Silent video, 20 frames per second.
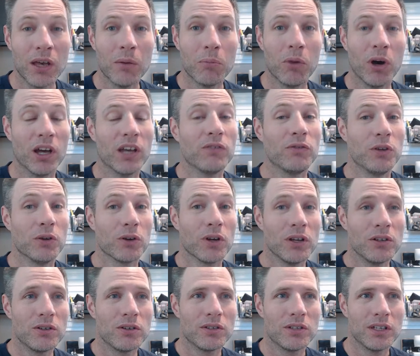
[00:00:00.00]
But if you're
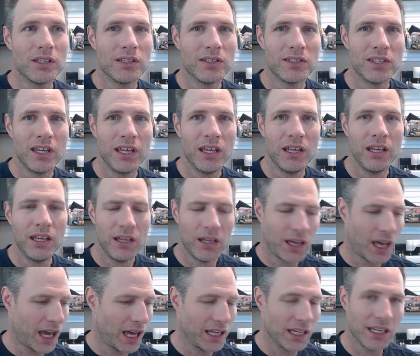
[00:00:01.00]
interested to see
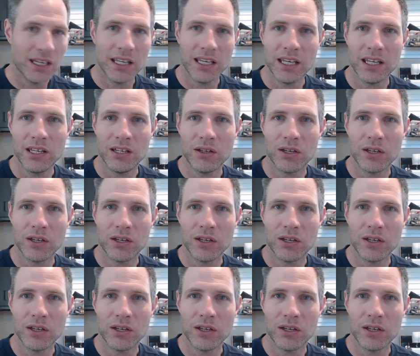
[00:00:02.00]
how you did,